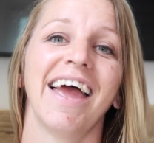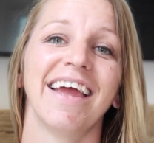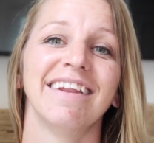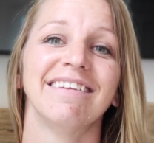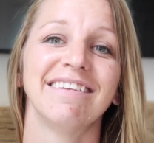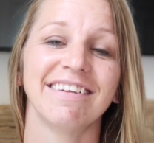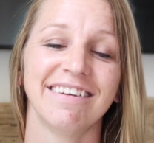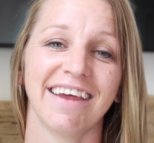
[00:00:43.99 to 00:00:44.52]

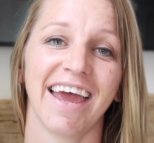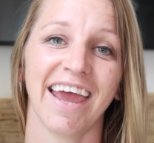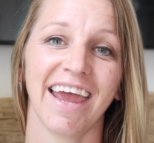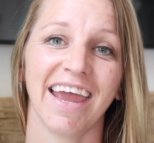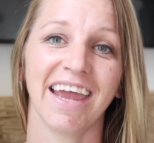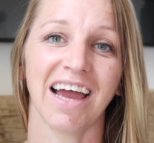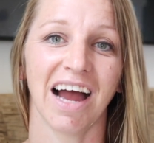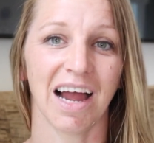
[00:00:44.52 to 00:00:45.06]
and
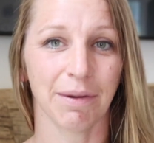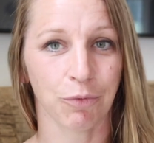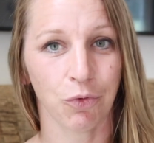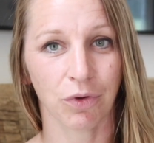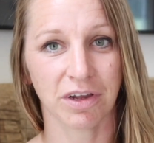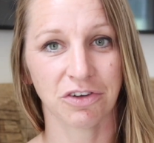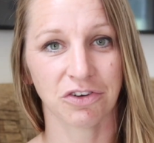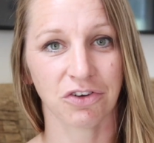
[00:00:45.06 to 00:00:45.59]
today I'm
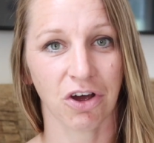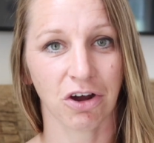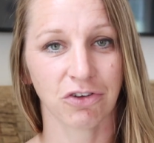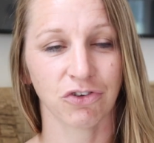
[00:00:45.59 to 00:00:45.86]
going to talk